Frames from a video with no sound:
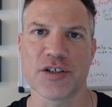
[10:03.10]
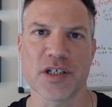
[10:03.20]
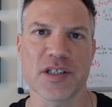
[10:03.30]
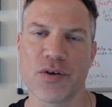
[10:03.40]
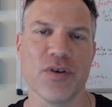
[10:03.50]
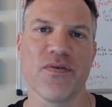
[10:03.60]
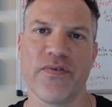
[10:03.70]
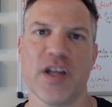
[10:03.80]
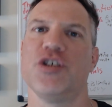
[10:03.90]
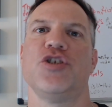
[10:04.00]
just so you
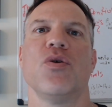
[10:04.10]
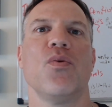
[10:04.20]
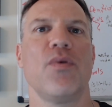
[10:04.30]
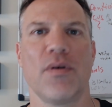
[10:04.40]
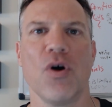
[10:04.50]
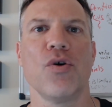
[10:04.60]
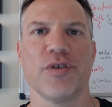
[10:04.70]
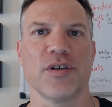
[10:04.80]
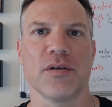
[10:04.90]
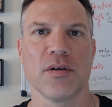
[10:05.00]
finish your
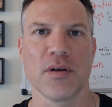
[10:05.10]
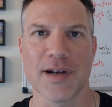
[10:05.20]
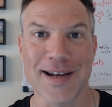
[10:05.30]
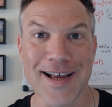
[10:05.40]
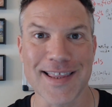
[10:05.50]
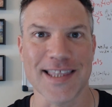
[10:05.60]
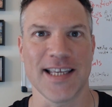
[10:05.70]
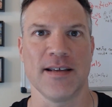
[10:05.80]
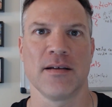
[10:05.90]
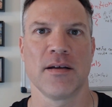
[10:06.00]
order.
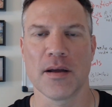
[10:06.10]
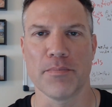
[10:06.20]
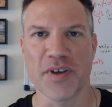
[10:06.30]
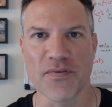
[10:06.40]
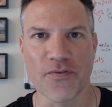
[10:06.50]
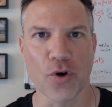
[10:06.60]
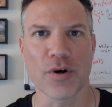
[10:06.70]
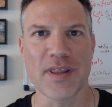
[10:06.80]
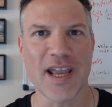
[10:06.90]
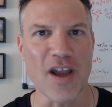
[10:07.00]
Nothing.
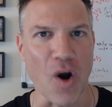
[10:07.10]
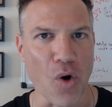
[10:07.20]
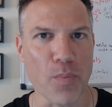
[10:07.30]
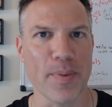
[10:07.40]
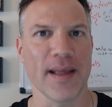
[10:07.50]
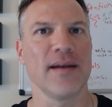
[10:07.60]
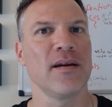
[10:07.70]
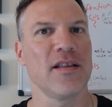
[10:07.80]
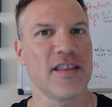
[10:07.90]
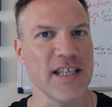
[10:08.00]
Before they
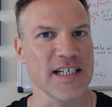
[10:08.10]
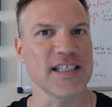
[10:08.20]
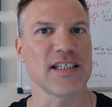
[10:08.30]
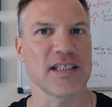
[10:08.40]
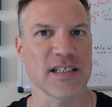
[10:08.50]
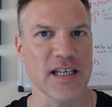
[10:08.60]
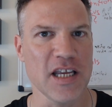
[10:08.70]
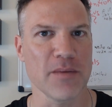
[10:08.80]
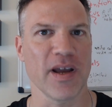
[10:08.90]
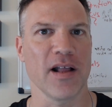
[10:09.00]
open this
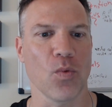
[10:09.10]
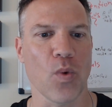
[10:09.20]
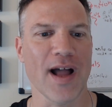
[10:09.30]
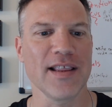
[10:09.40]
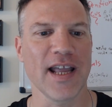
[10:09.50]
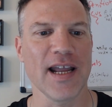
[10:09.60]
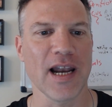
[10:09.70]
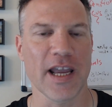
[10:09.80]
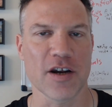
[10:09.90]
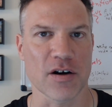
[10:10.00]
email 1 day
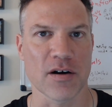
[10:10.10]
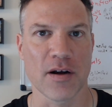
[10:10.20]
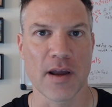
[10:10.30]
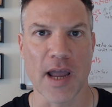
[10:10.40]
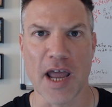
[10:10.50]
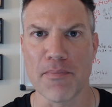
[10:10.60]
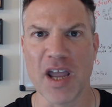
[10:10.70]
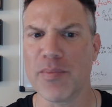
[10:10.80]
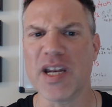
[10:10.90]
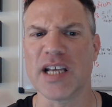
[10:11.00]
later, and
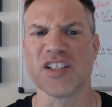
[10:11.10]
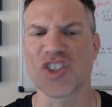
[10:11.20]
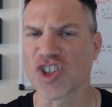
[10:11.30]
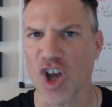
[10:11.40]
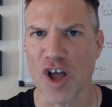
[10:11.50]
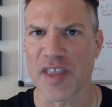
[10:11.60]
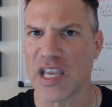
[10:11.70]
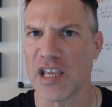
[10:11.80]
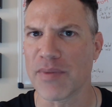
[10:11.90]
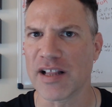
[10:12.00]
maybe they saw
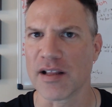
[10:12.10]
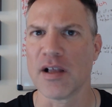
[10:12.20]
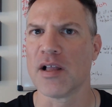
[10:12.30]
the email